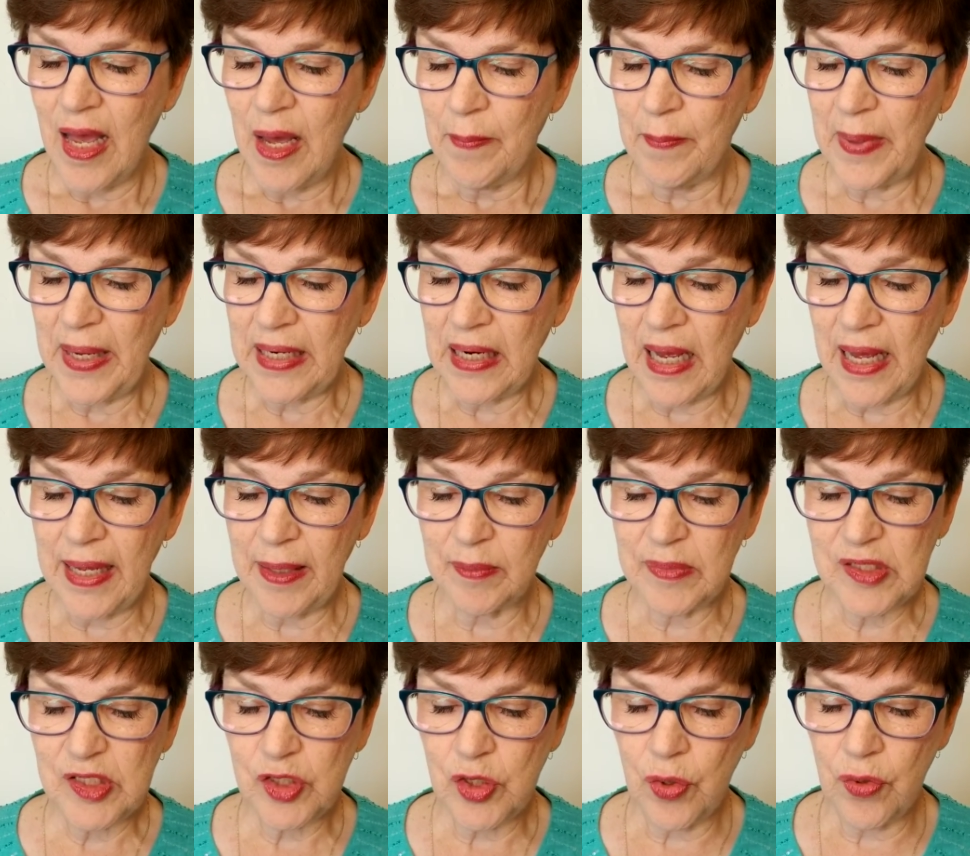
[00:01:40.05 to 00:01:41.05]
But I am
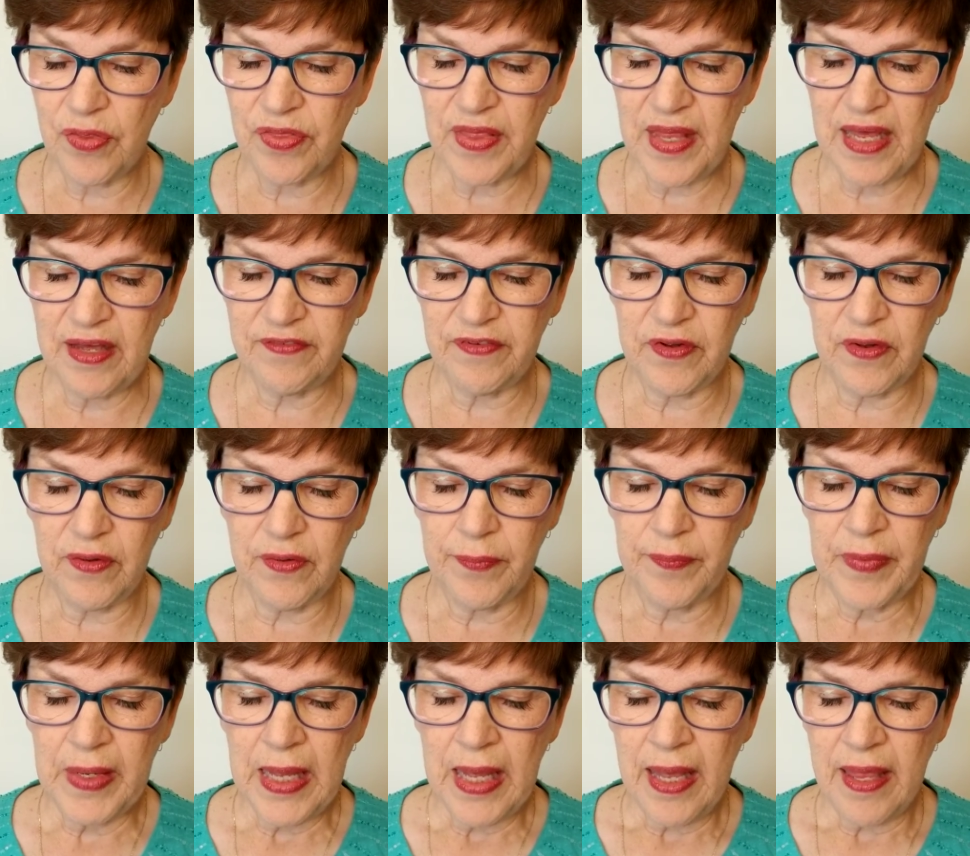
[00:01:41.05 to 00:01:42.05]
so thankful
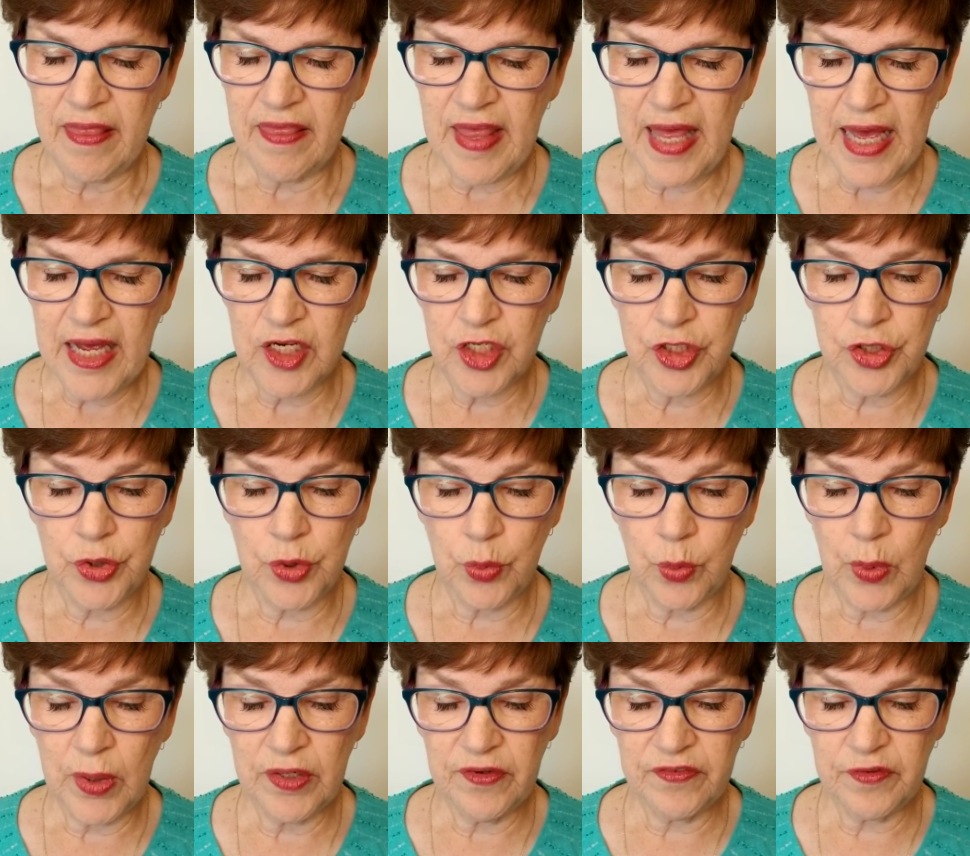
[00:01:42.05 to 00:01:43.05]
that your
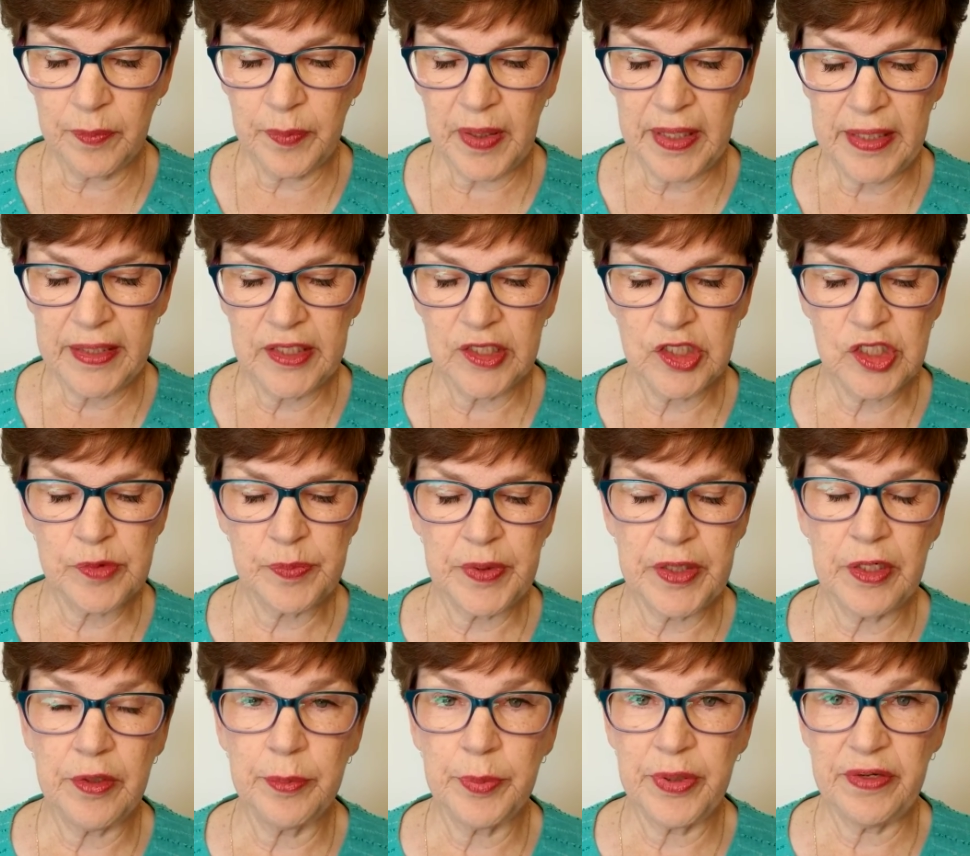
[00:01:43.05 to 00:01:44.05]
wonderful pioneer
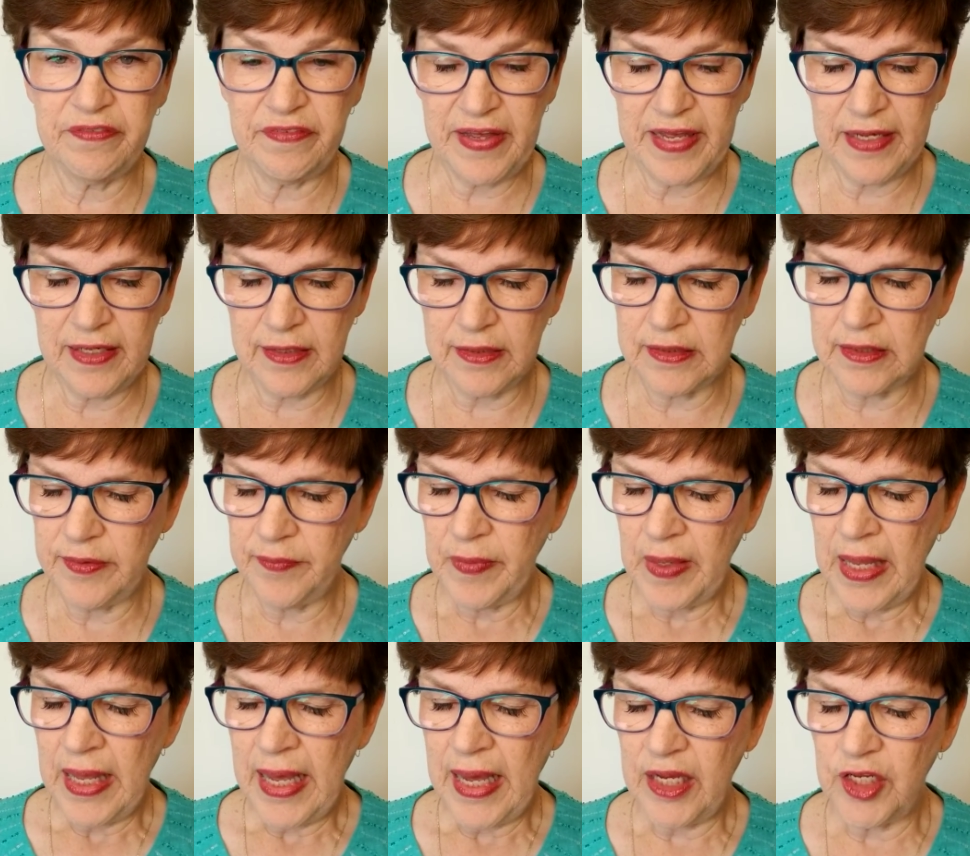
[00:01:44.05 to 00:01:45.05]
spirit prevailed,
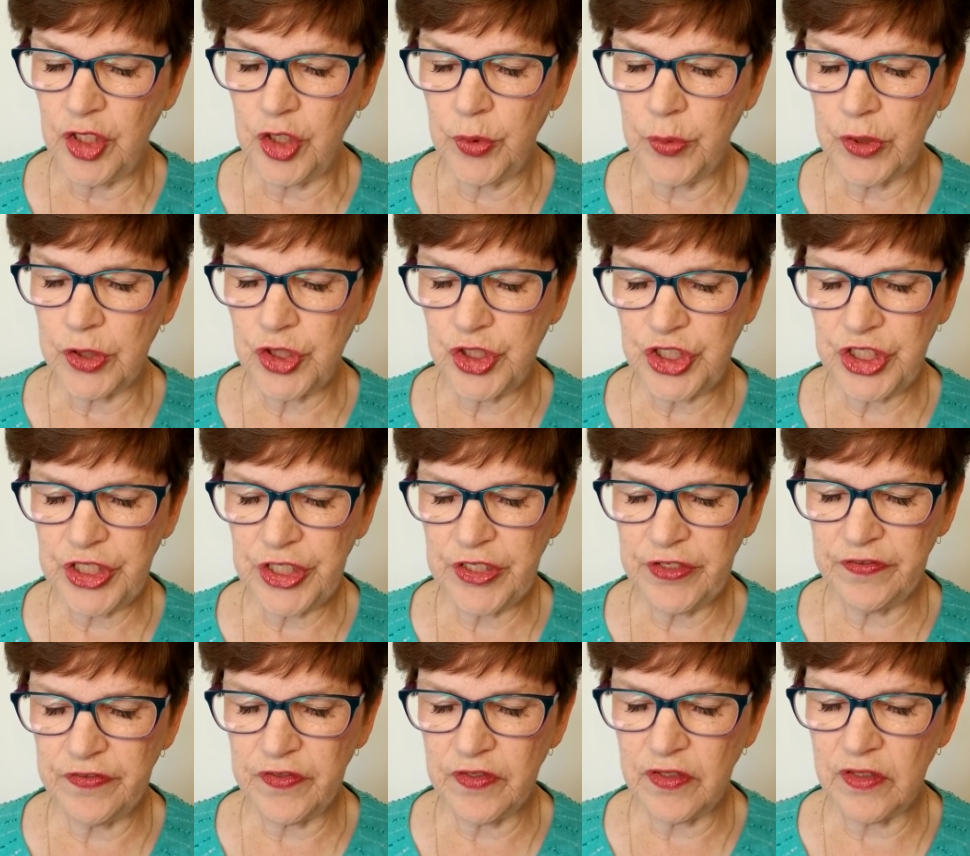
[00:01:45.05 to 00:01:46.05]
and you were
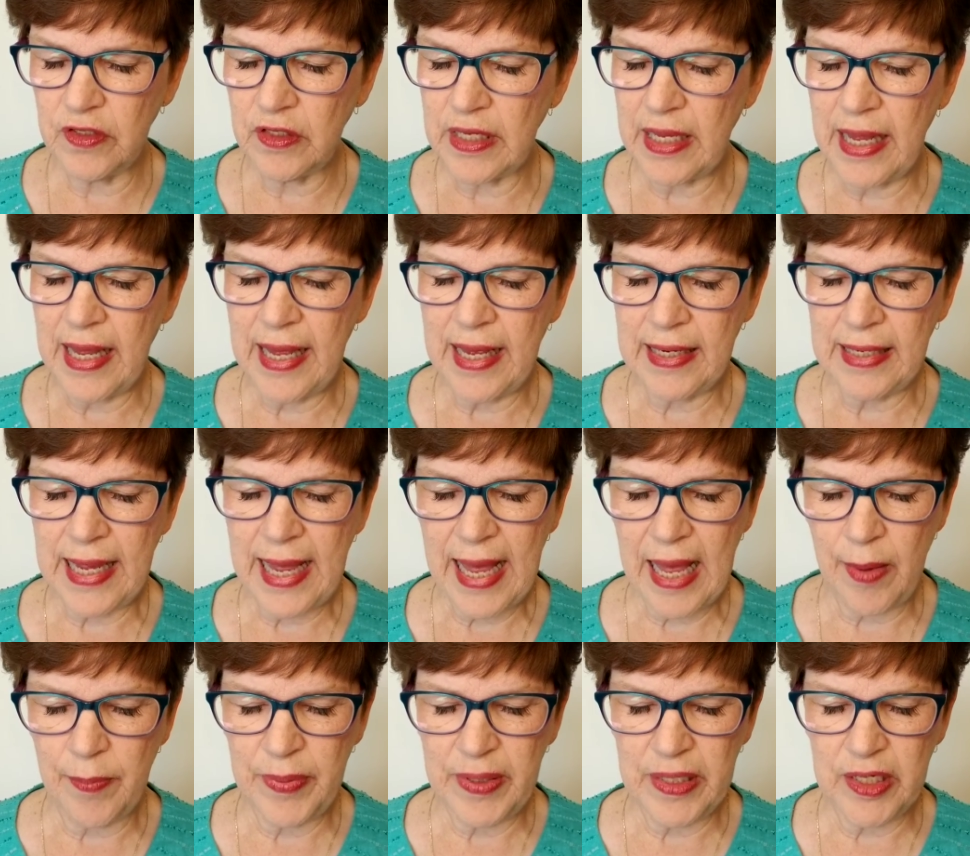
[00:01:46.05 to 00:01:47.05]
cheerful and
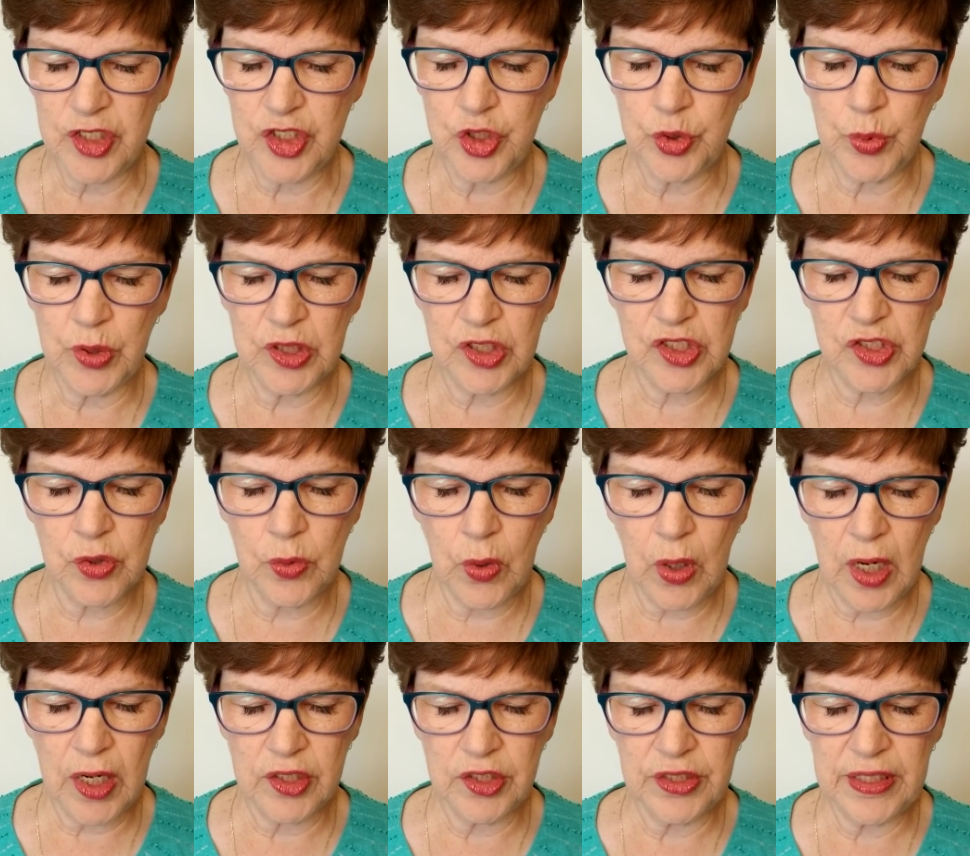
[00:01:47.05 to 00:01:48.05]
happy as you worked so
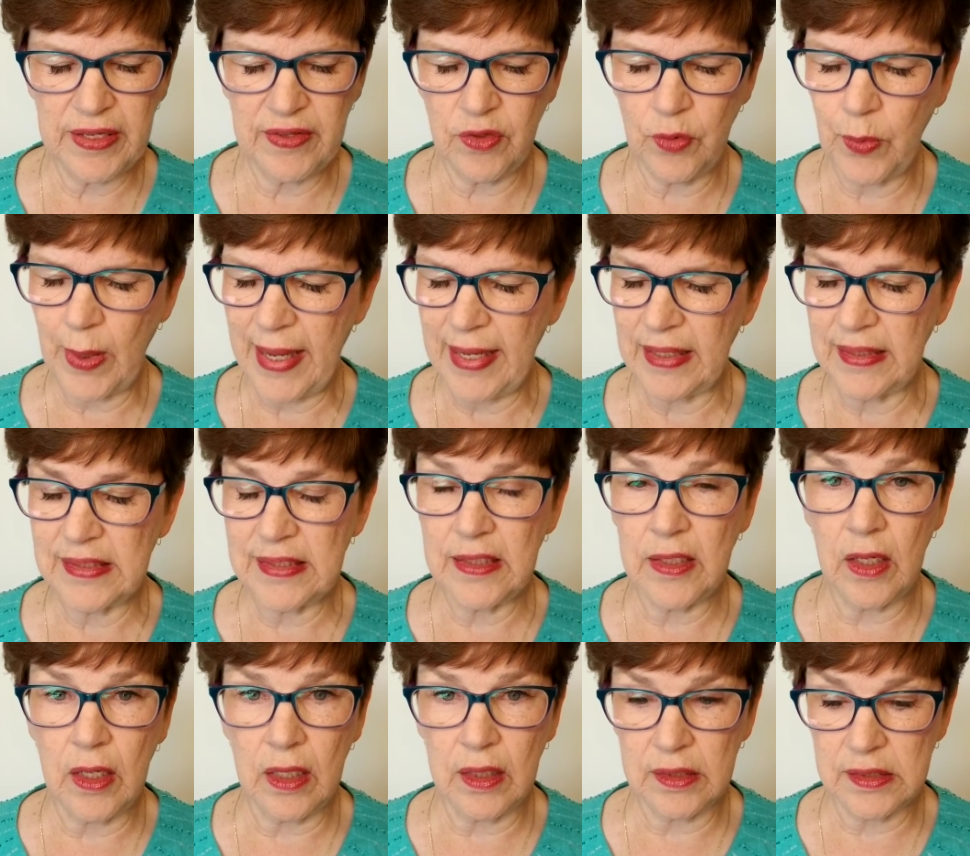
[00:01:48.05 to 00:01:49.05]
hard to get the wagons and
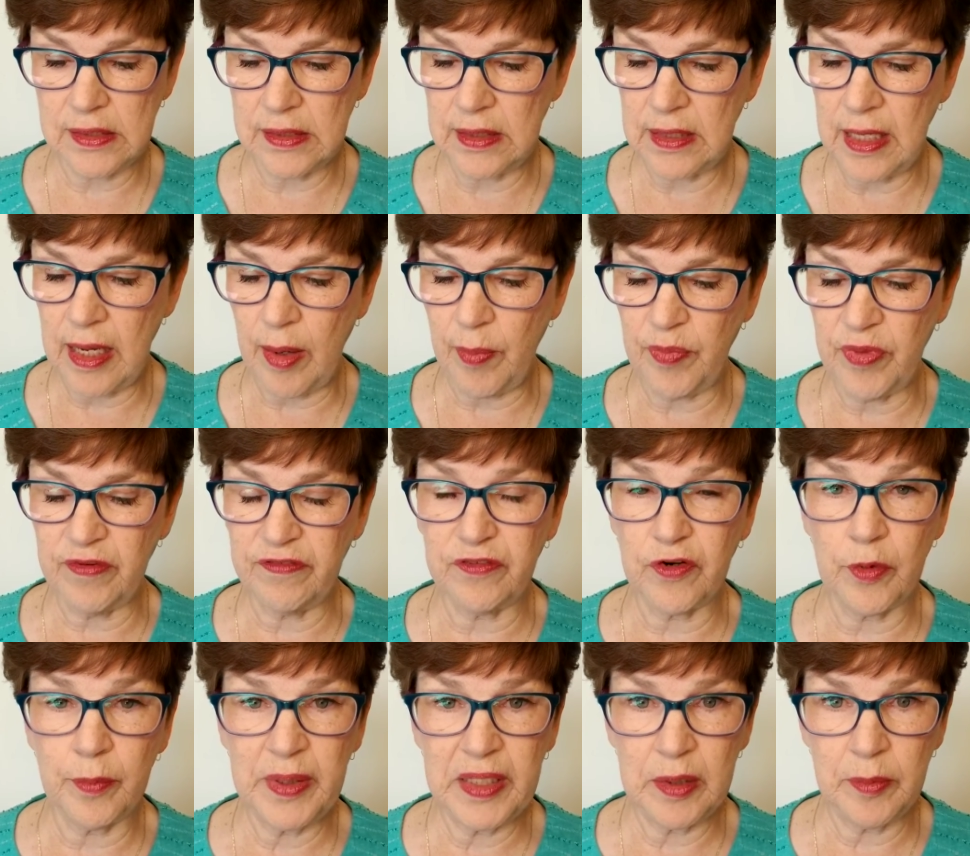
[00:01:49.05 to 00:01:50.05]
oxen up the
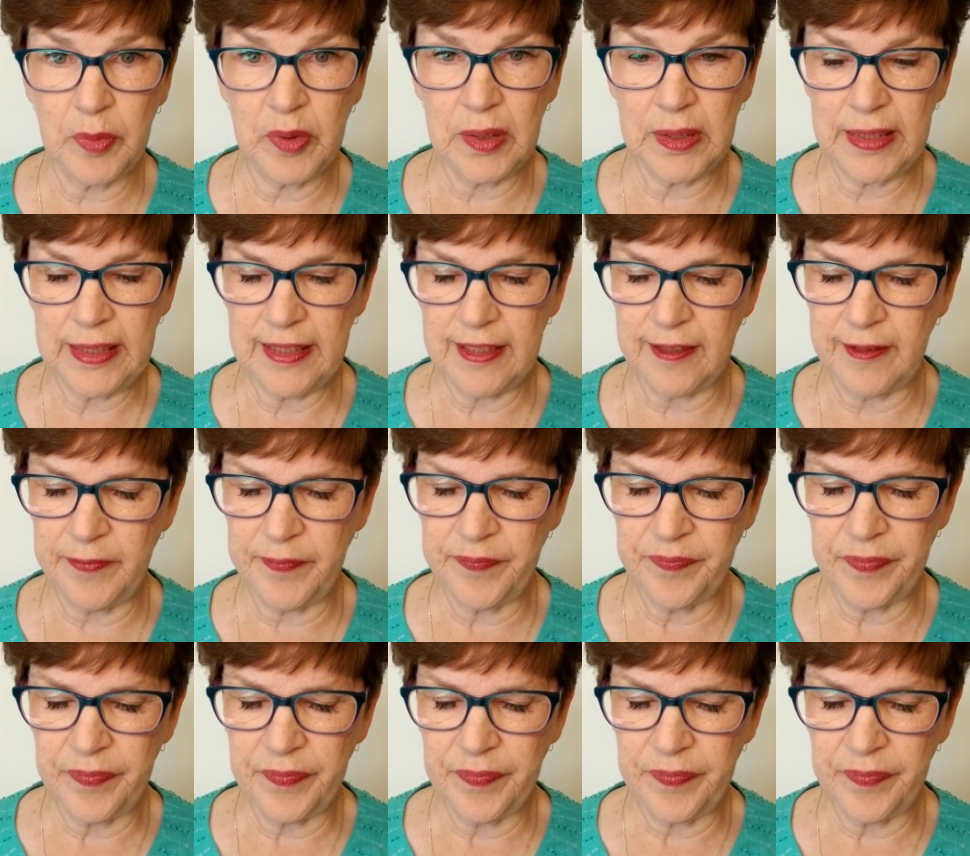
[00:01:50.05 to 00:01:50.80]
formidable hill.